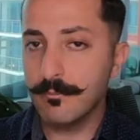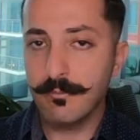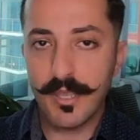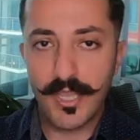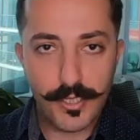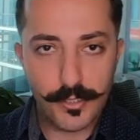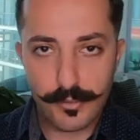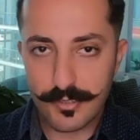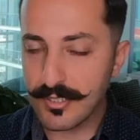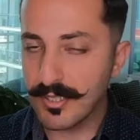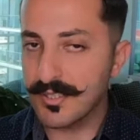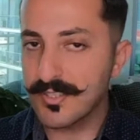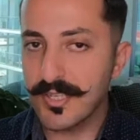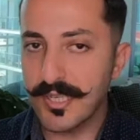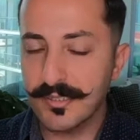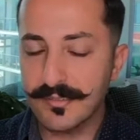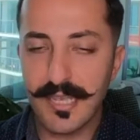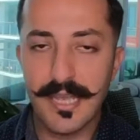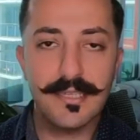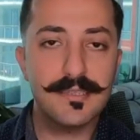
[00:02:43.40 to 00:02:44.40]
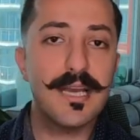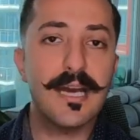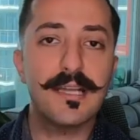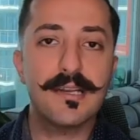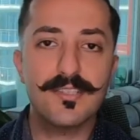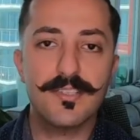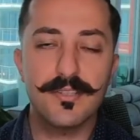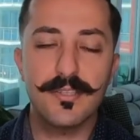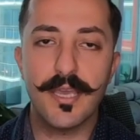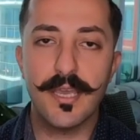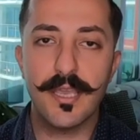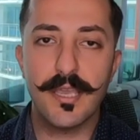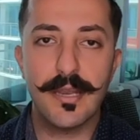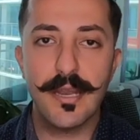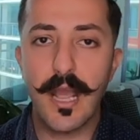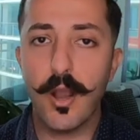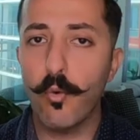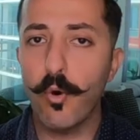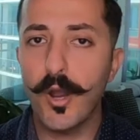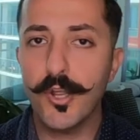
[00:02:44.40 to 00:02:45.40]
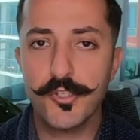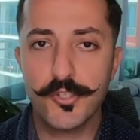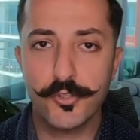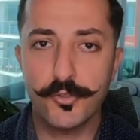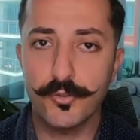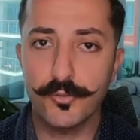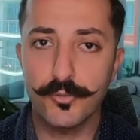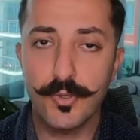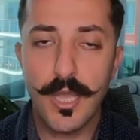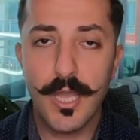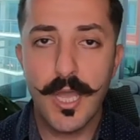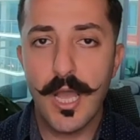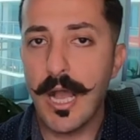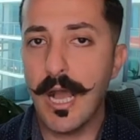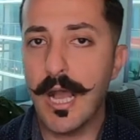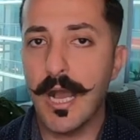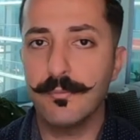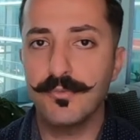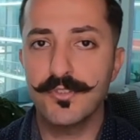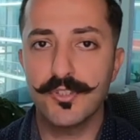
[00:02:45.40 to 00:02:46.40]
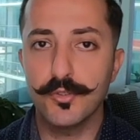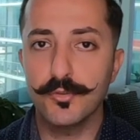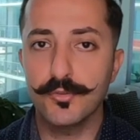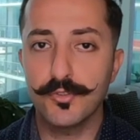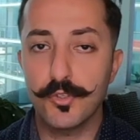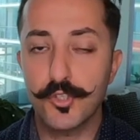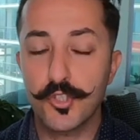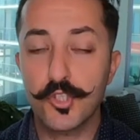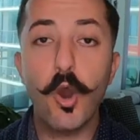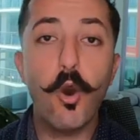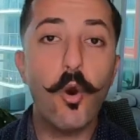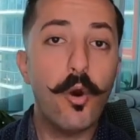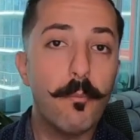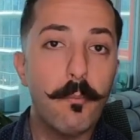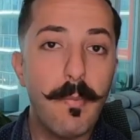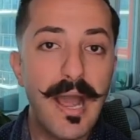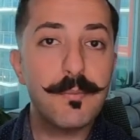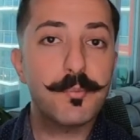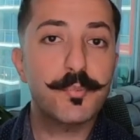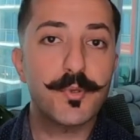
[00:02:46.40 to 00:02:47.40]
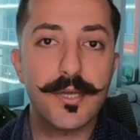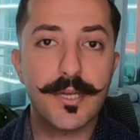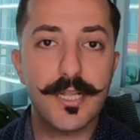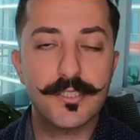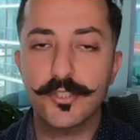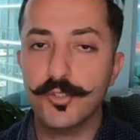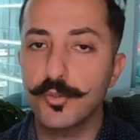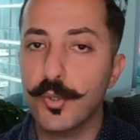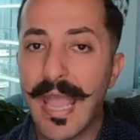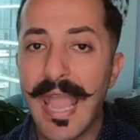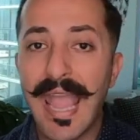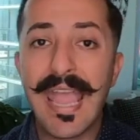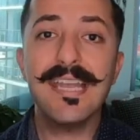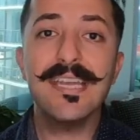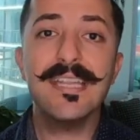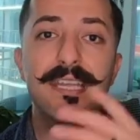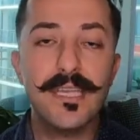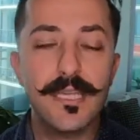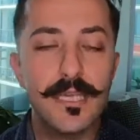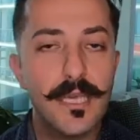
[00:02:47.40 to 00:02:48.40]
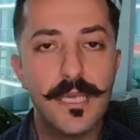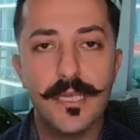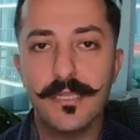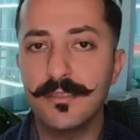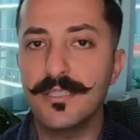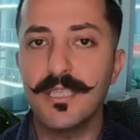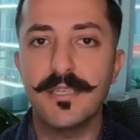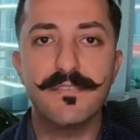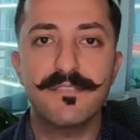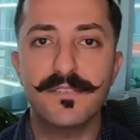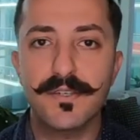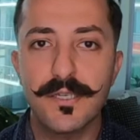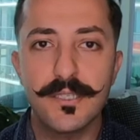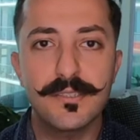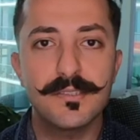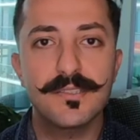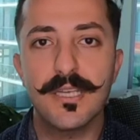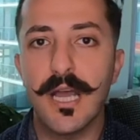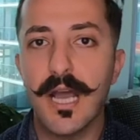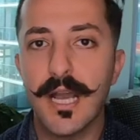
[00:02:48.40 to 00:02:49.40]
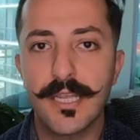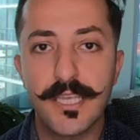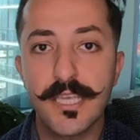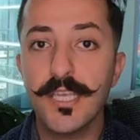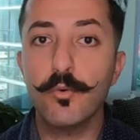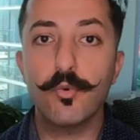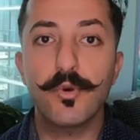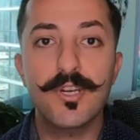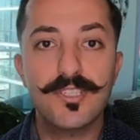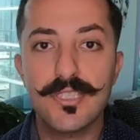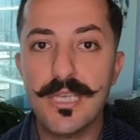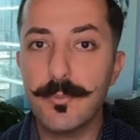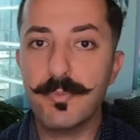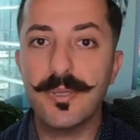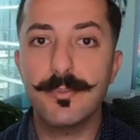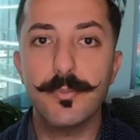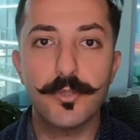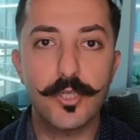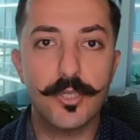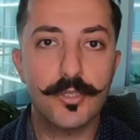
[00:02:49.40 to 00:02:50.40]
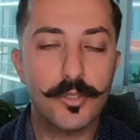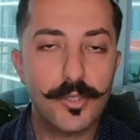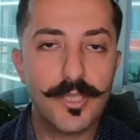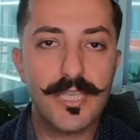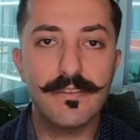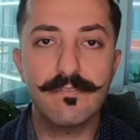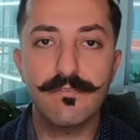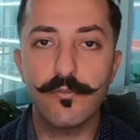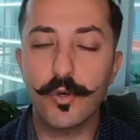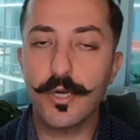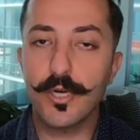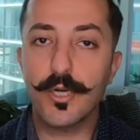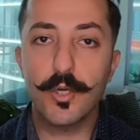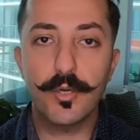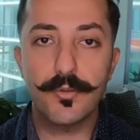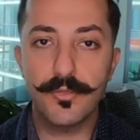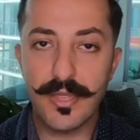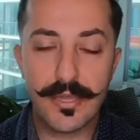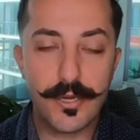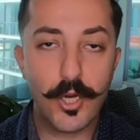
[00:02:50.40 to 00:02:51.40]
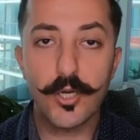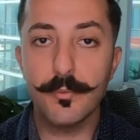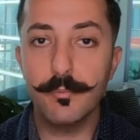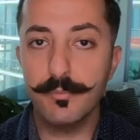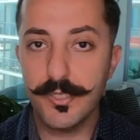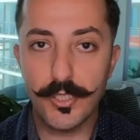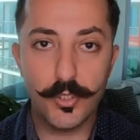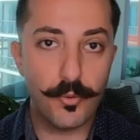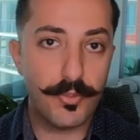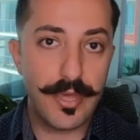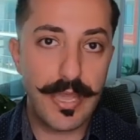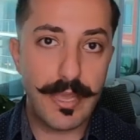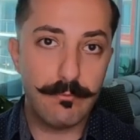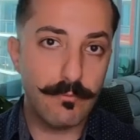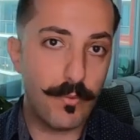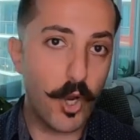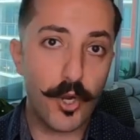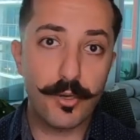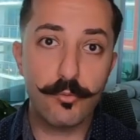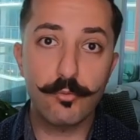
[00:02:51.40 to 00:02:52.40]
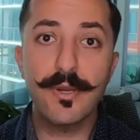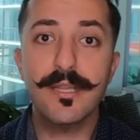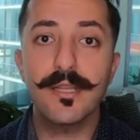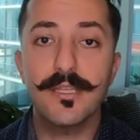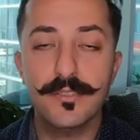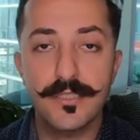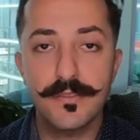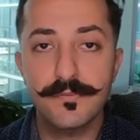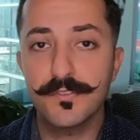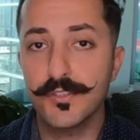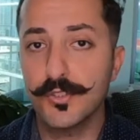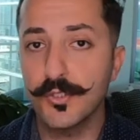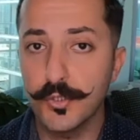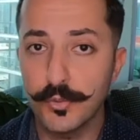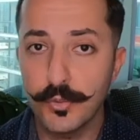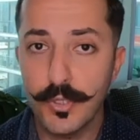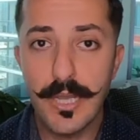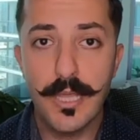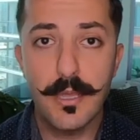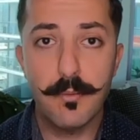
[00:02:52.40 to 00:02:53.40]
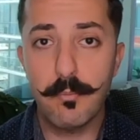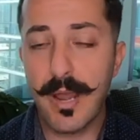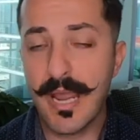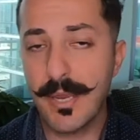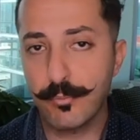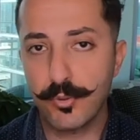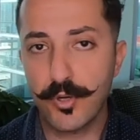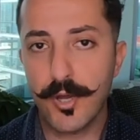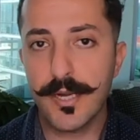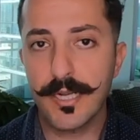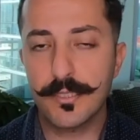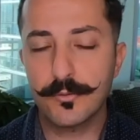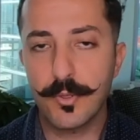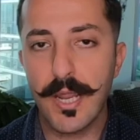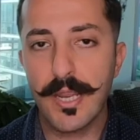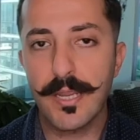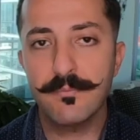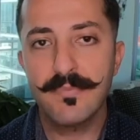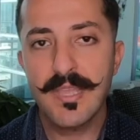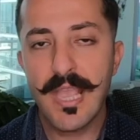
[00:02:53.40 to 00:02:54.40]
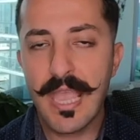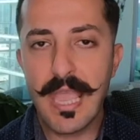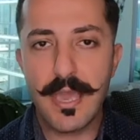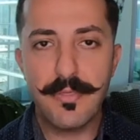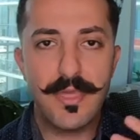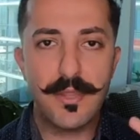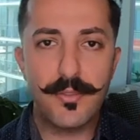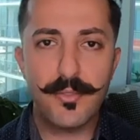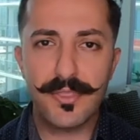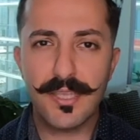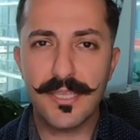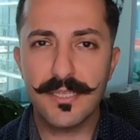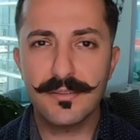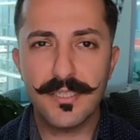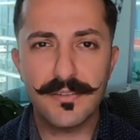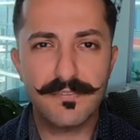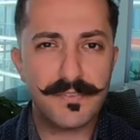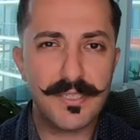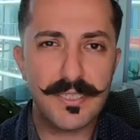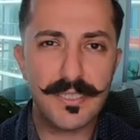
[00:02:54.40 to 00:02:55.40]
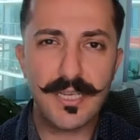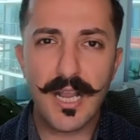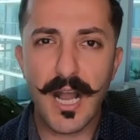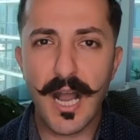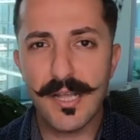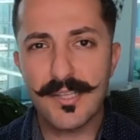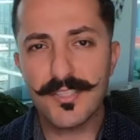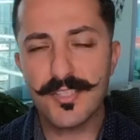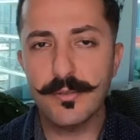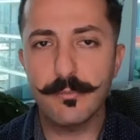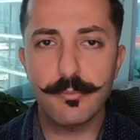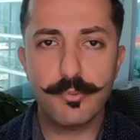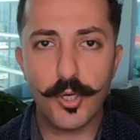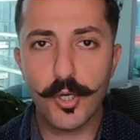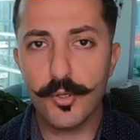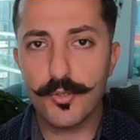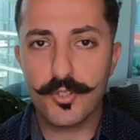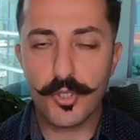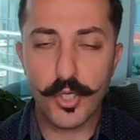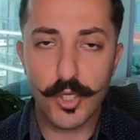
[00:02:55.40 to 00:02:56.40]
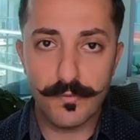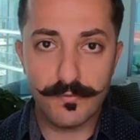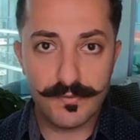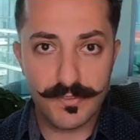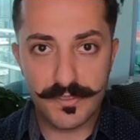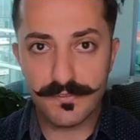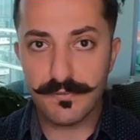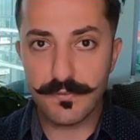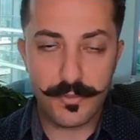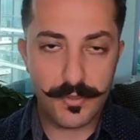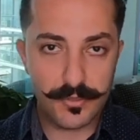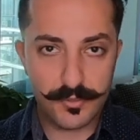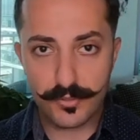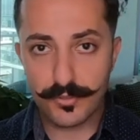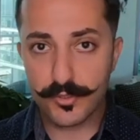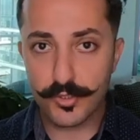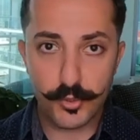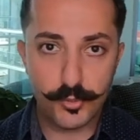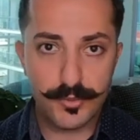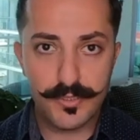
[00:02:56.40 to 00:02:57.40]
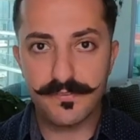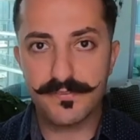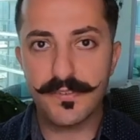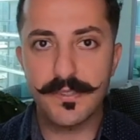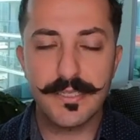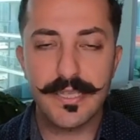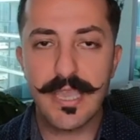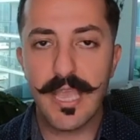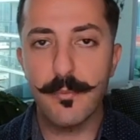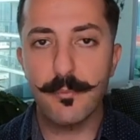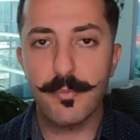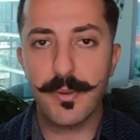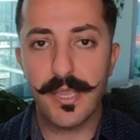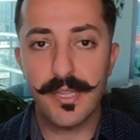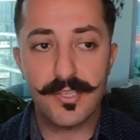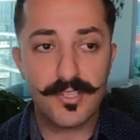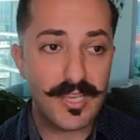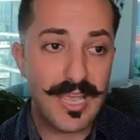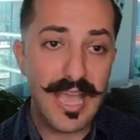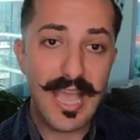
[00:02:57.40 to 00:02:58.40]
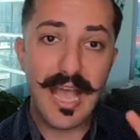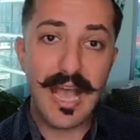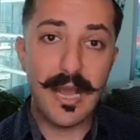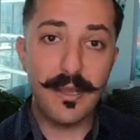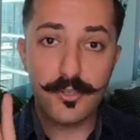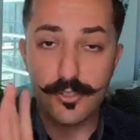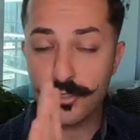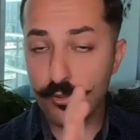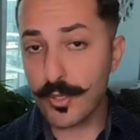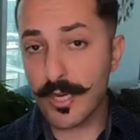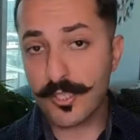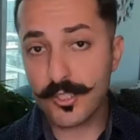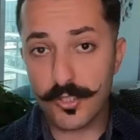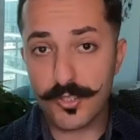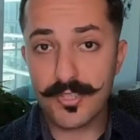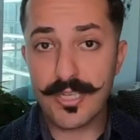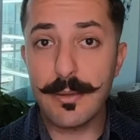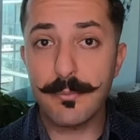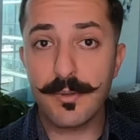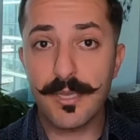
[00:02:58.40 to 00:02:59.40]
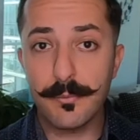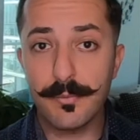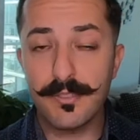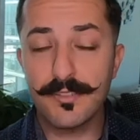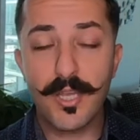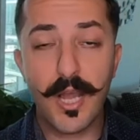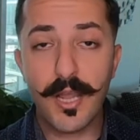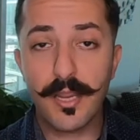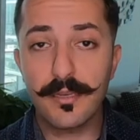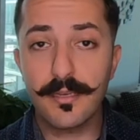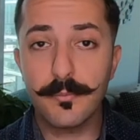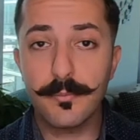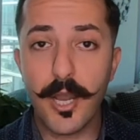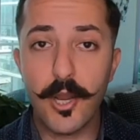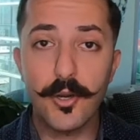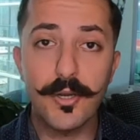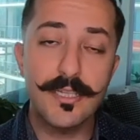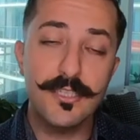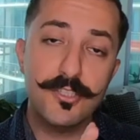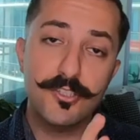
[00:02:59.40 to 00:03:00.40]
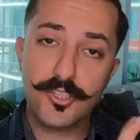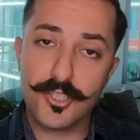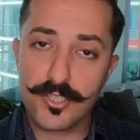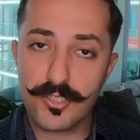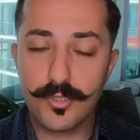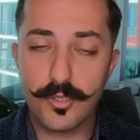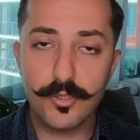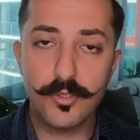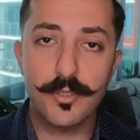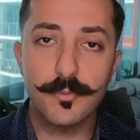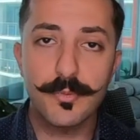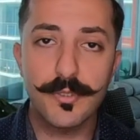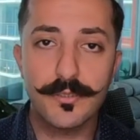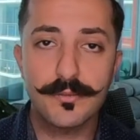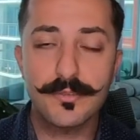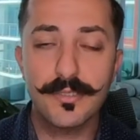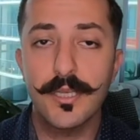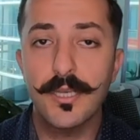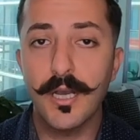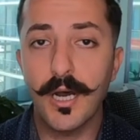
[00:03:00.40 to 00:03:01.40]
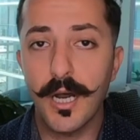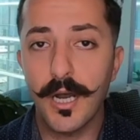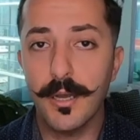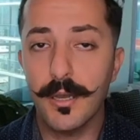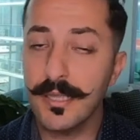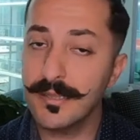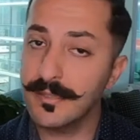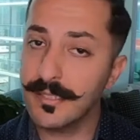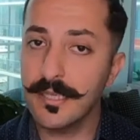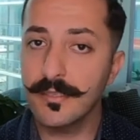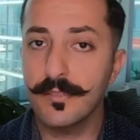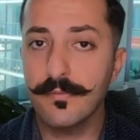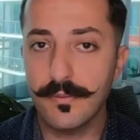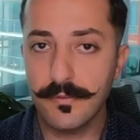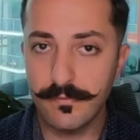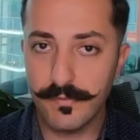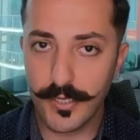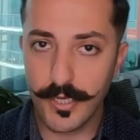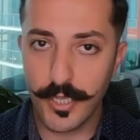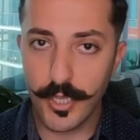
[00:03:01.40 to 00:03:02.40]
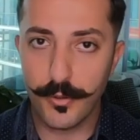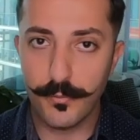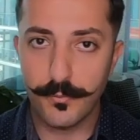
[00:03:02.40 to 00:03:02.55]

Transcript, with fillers: here's, let's say, $10 a day, and I want you to show my product to any different keywords that people are looking for that are, that are relative to my product, right? And then the different cons and pros of the two different campaigns structures I'm going to be talking about in just a little bit at the end of the video.